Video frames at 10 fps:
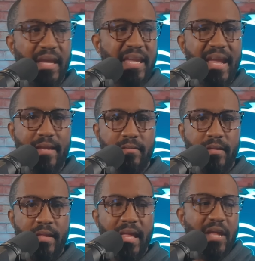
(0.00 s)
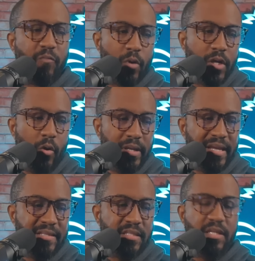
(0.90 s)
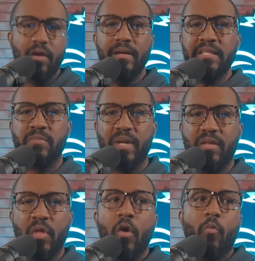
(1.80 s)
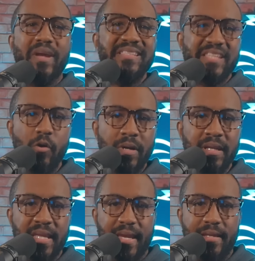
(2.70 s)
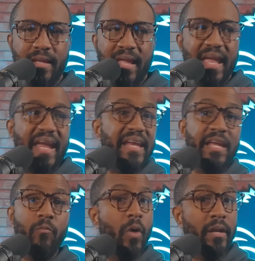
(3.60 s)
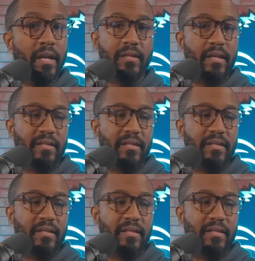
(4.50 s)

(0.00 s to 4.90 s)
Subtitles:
It can't. If we're going to get Za'Darius Smith, we still could get anyone.